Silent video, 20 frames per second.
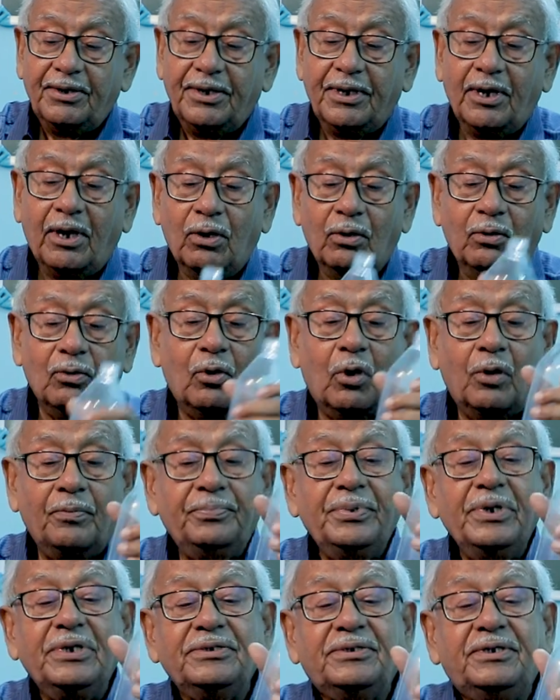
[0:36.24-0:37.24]
Now
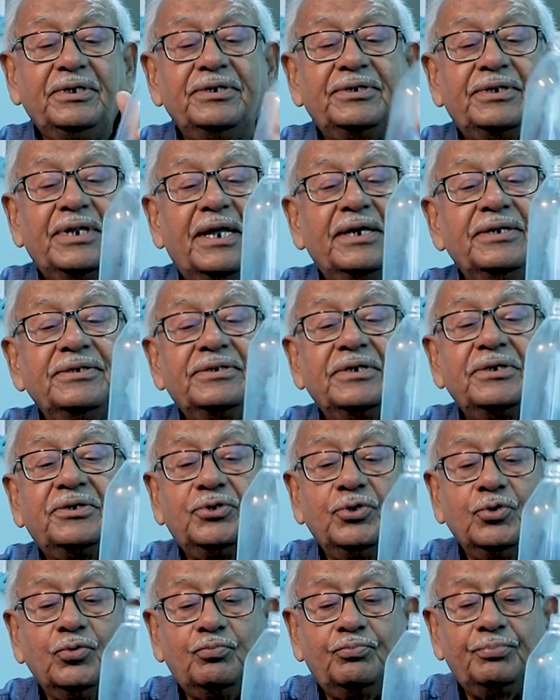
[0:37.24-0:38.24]
obviously there is a
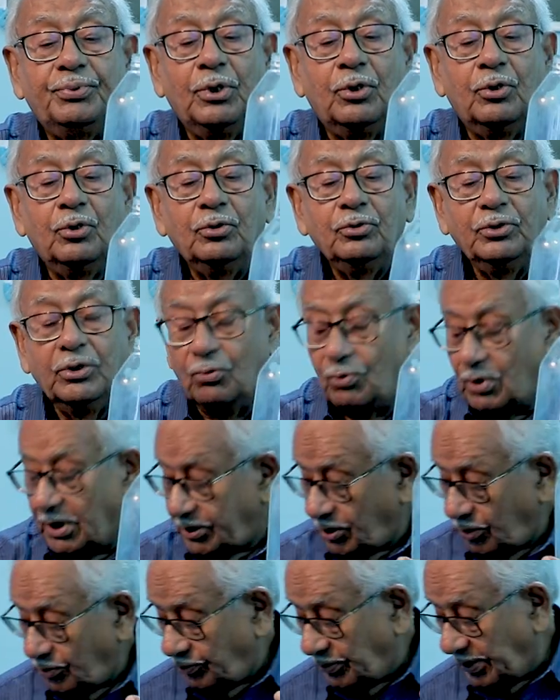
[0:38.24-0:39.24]
tube below, the
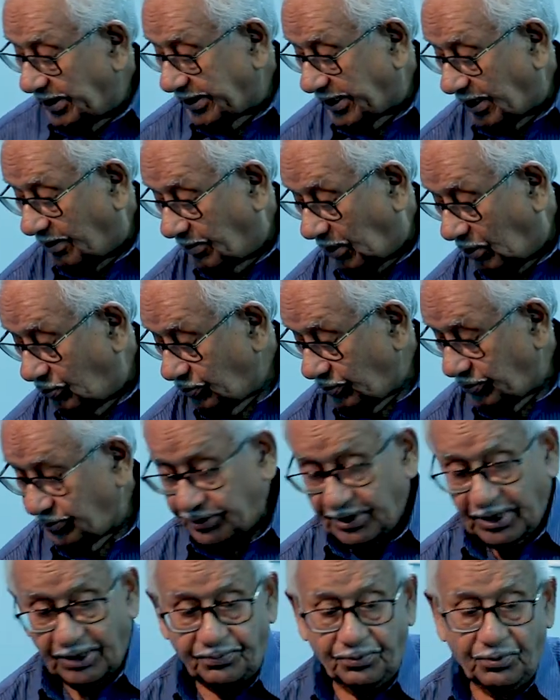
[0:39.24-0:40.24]
water will come out,
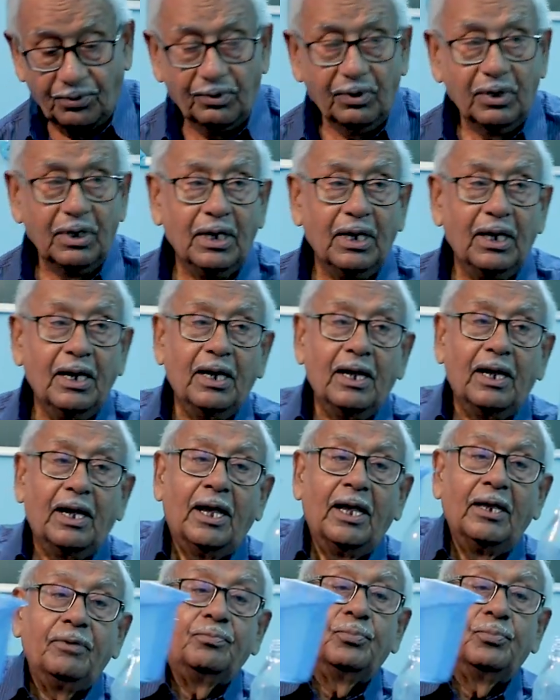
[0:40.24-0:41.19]
therefore I